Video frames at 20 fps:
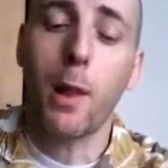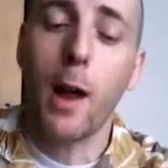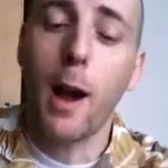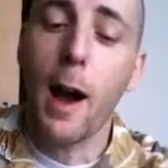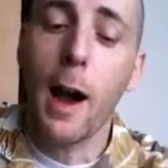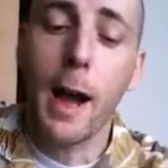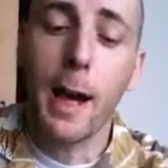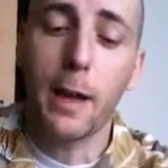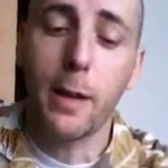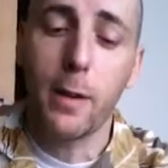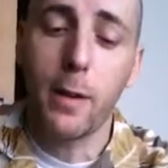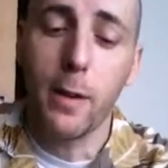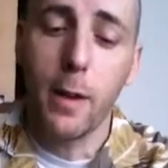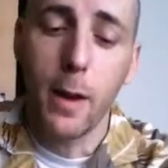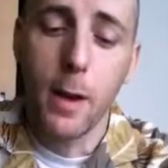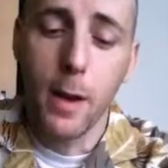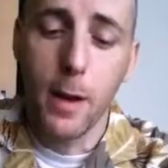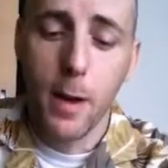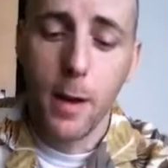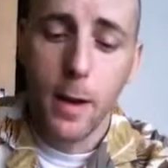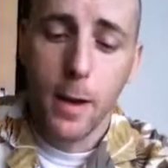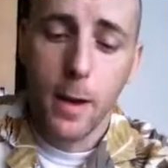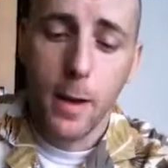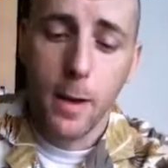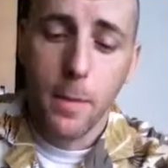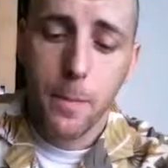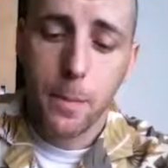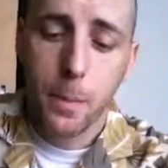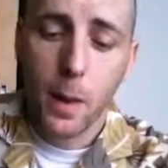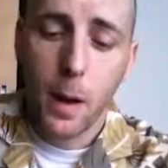It's not for
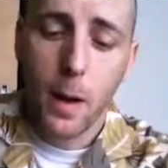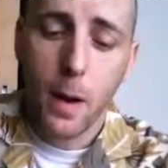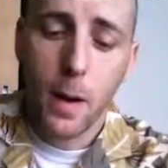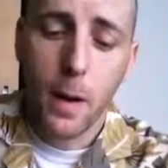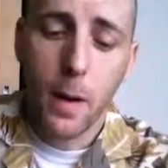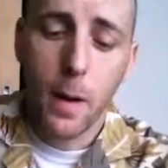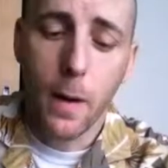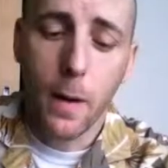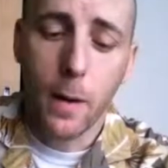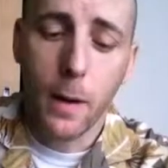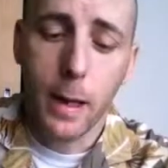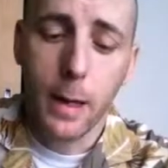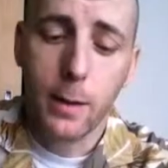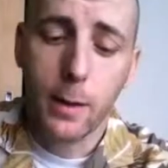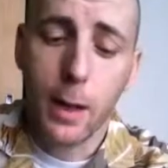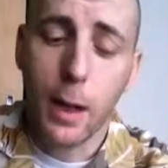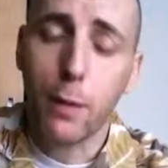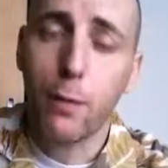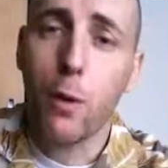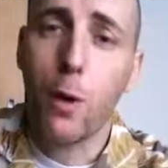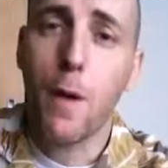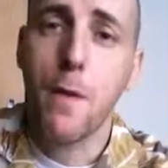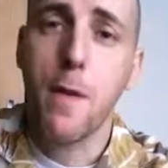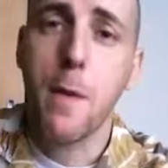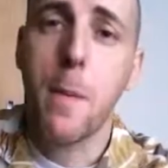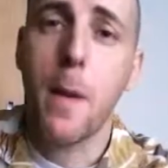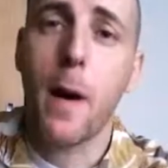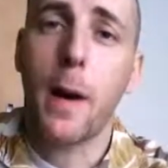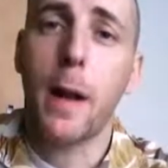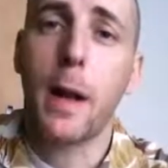everybody, but
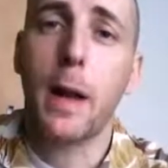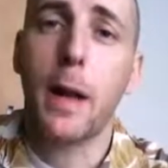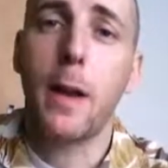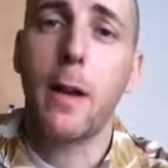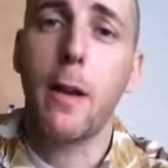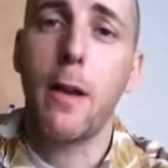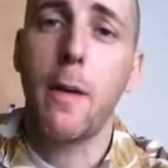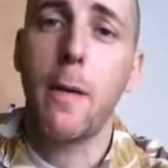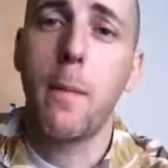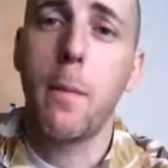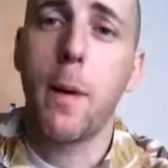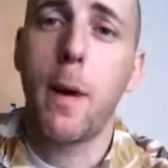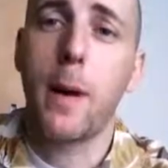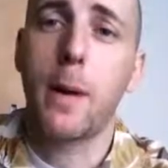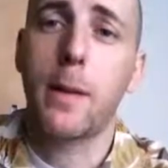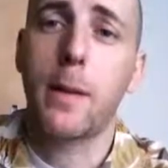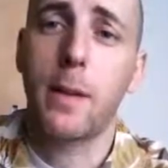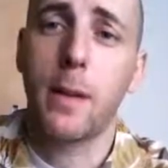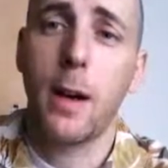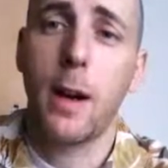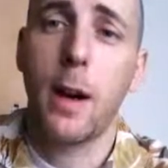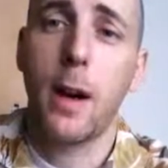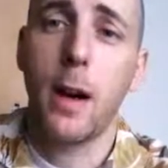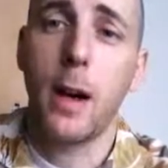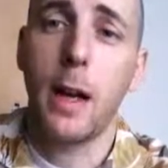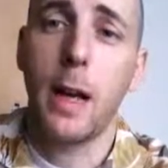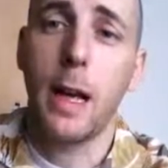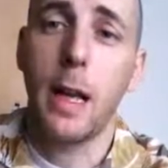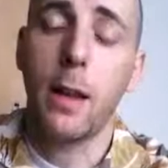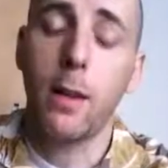it's a very original
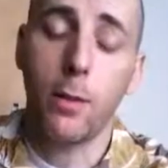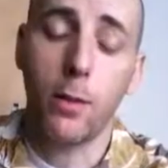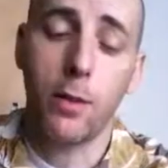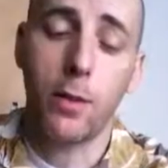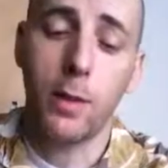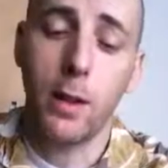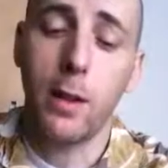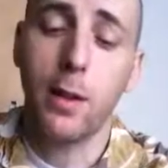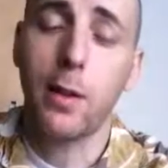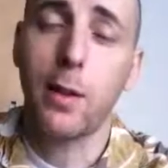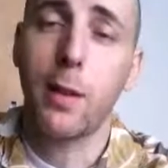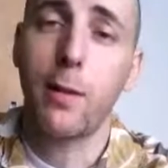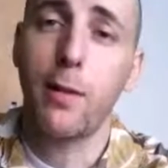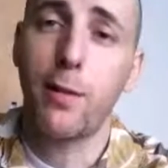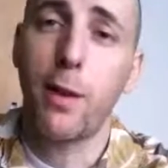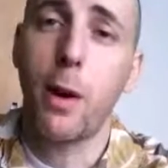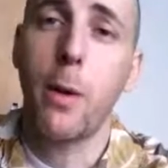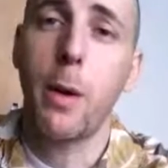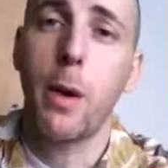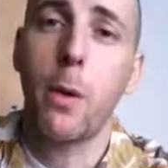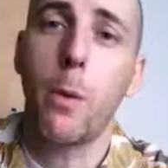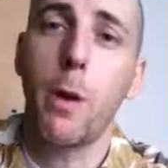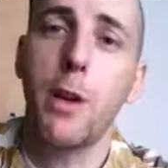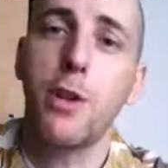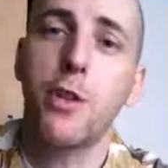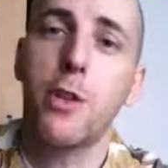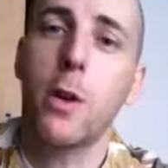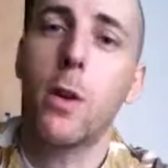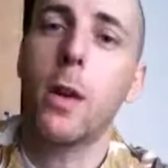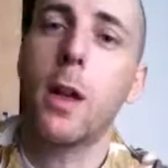idea. But the soundtrack is
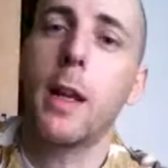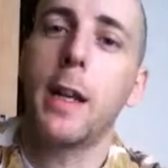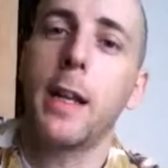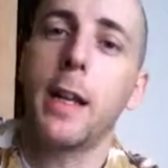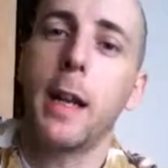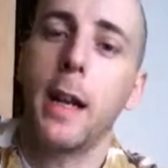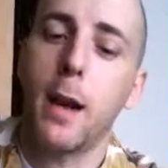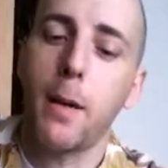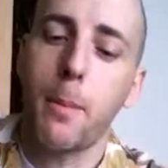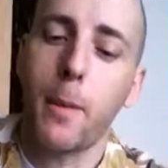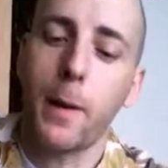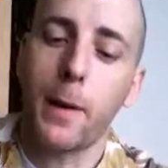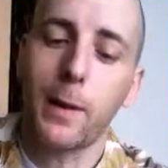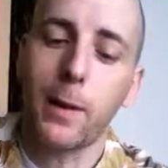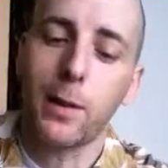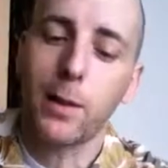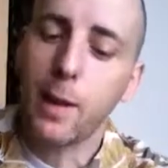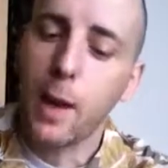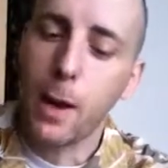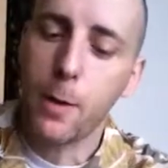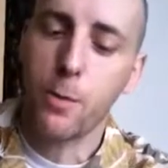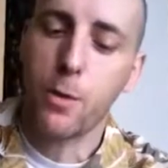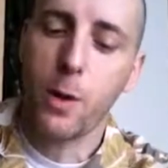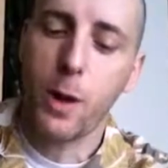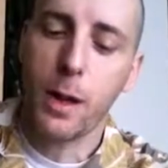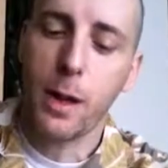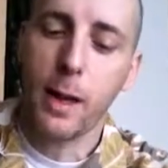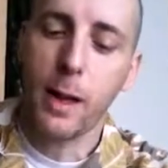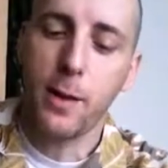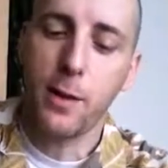very.
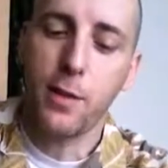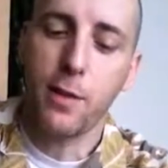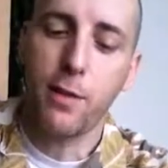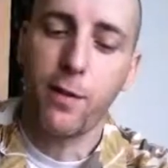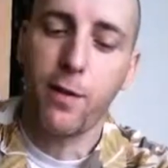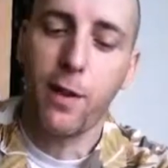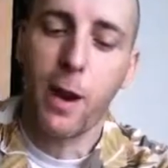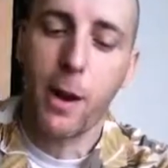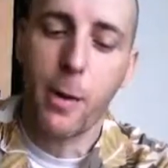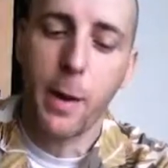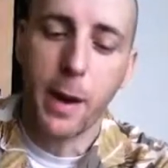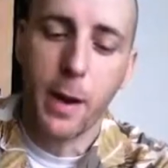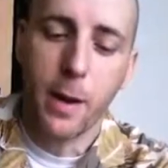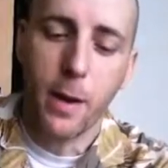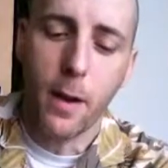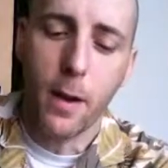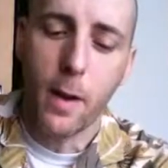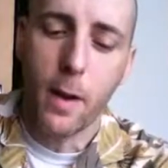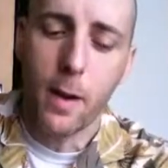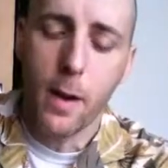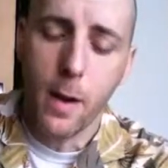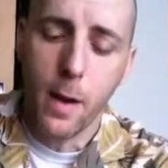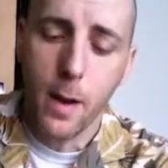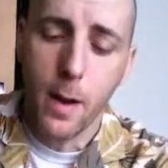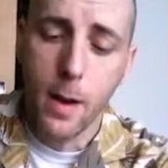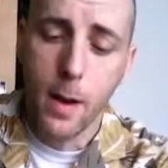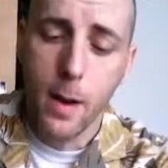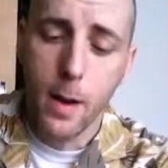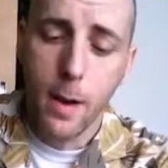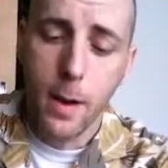It's not a game that I play a lot,
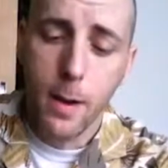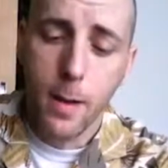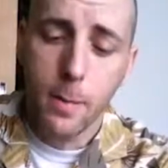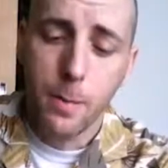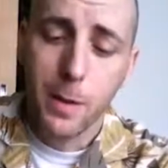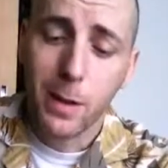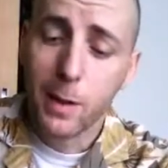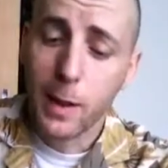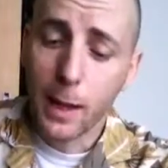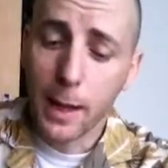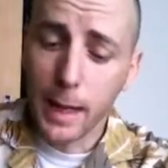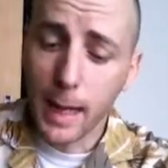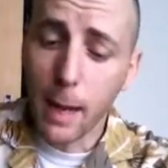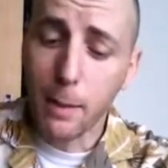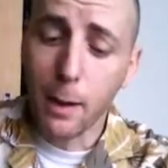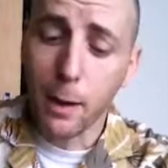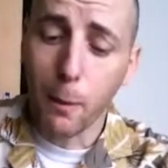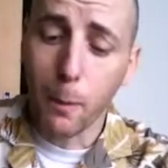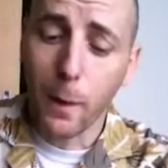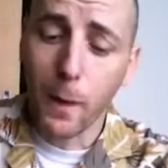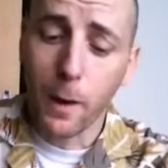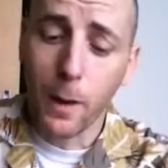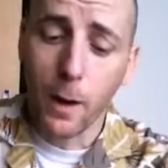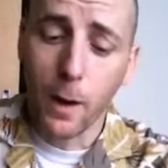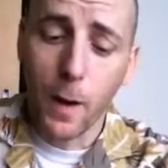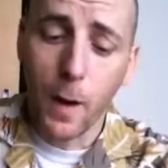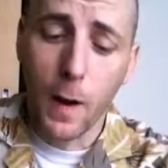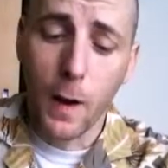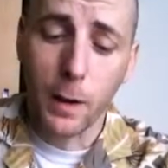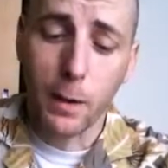but it's a
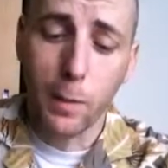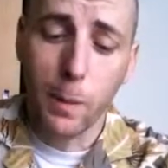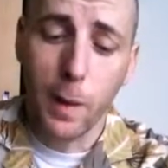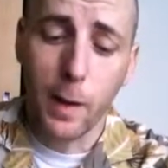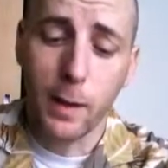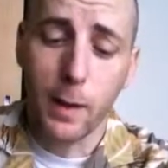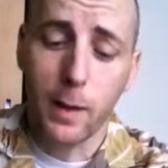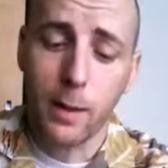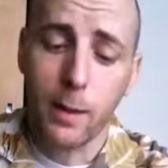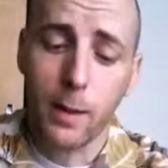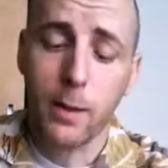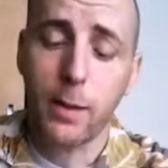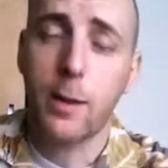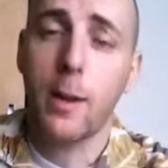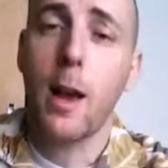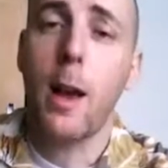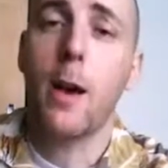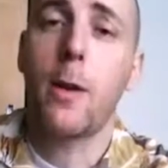fantastic game, and